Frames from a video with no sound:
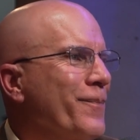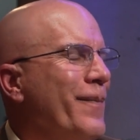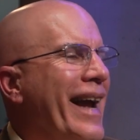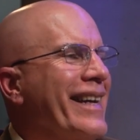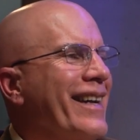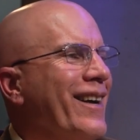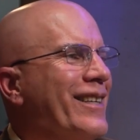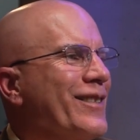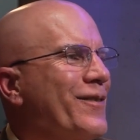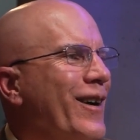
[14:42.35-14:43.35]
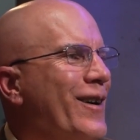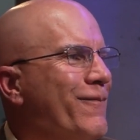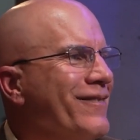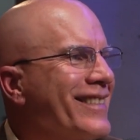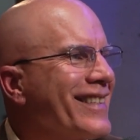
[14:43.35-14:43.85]
banging on his
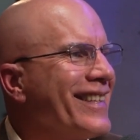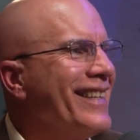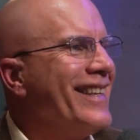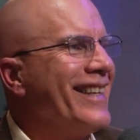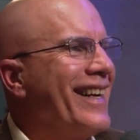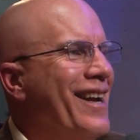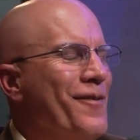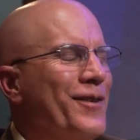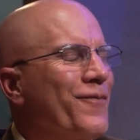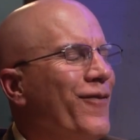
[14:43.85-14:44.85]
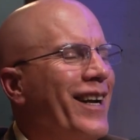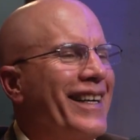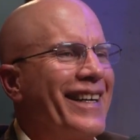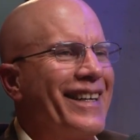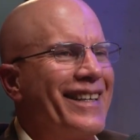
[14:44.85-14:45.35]
drums. It was
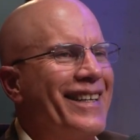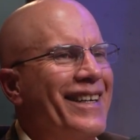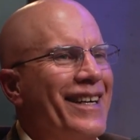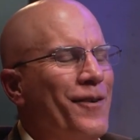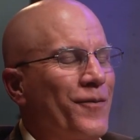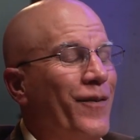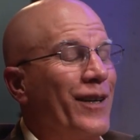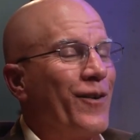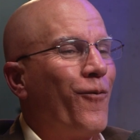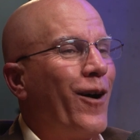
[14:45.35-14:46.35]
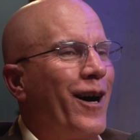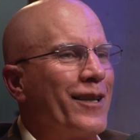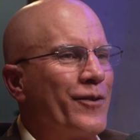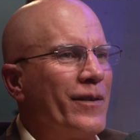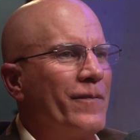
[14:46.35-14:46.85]
funny. It was fun to
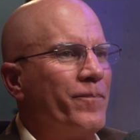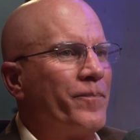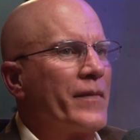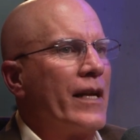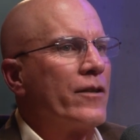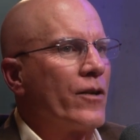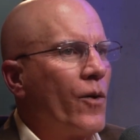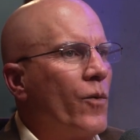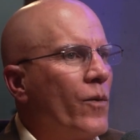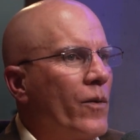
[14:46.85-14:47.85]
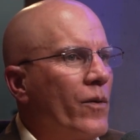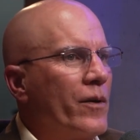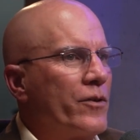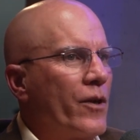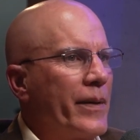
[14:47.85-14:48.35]
watch. So
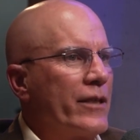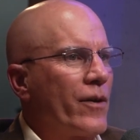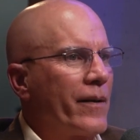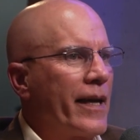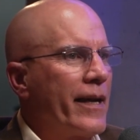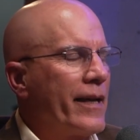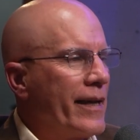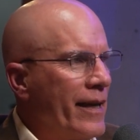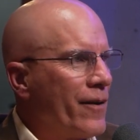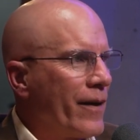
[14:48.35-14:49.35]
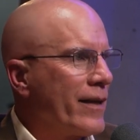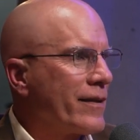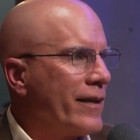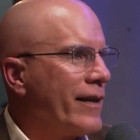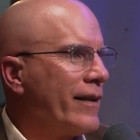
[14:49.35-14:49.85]
he started getting
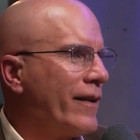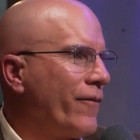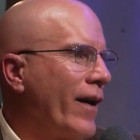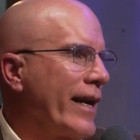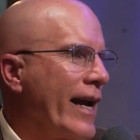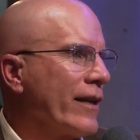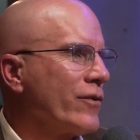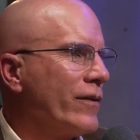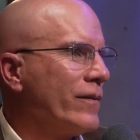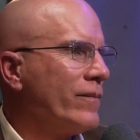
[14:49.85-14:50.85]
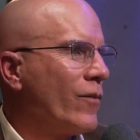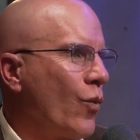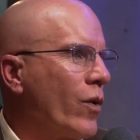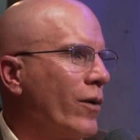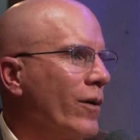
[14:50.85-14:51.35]
interested in the financial
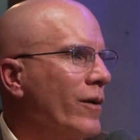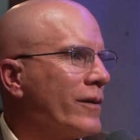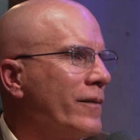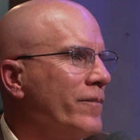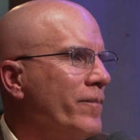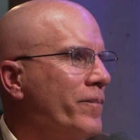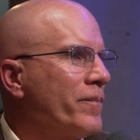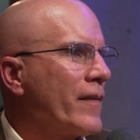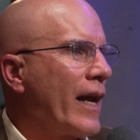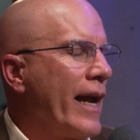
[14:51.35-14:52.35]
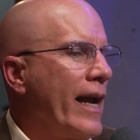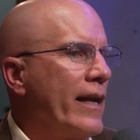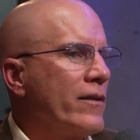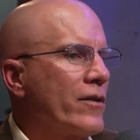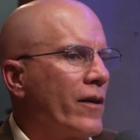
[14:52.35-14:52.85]
world
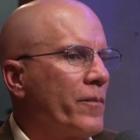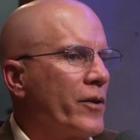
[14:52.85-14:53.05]
and started